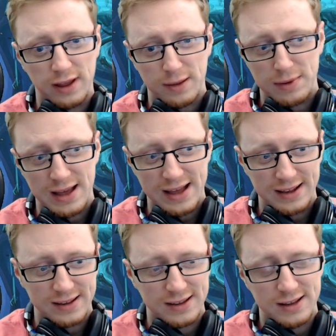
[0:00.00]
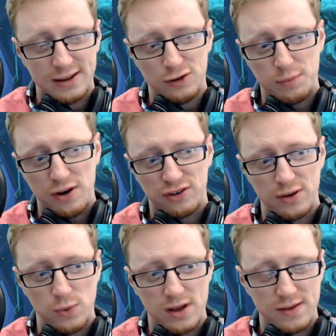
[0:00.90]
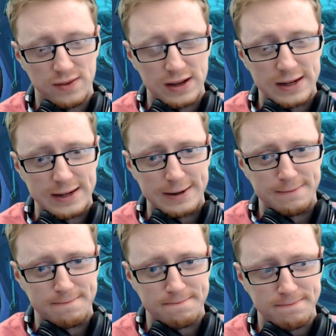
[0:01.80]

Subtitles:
that can be had, especially with some